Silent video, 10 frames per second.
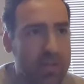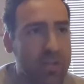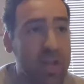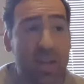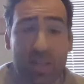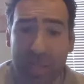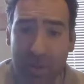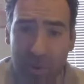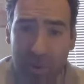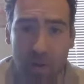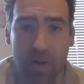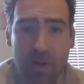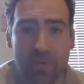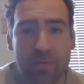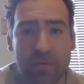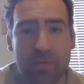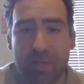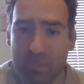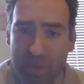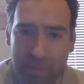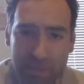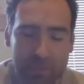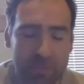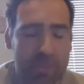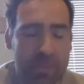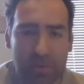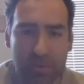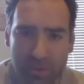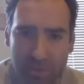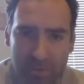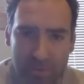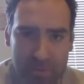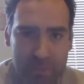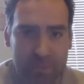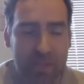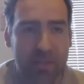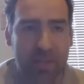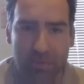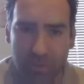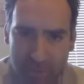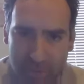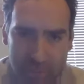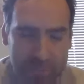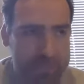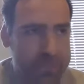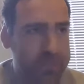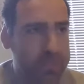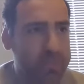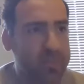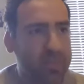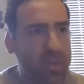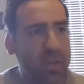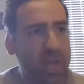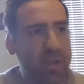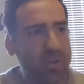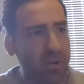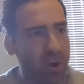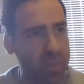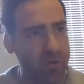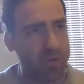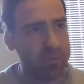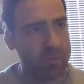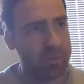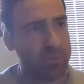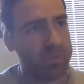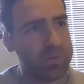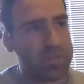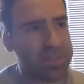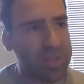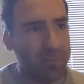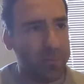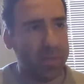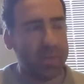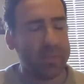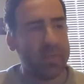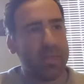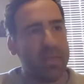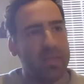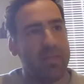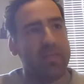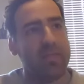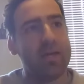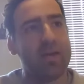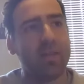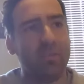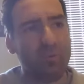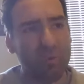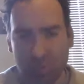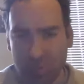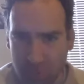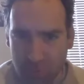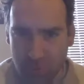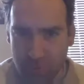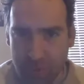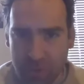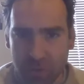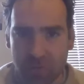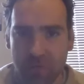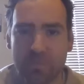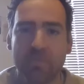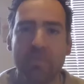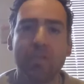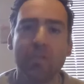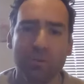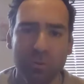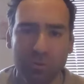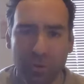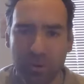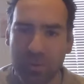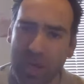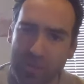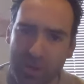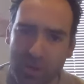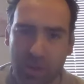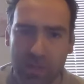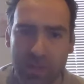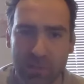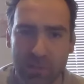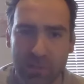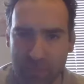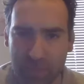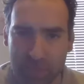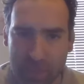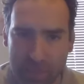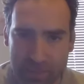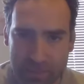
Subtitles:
So how do they keep them quiet? They beat them, they arrest them, they threaten them. Every time they rebuild something, they rebuilt a school for their children, the local authorities will come and knock it down plank by plank.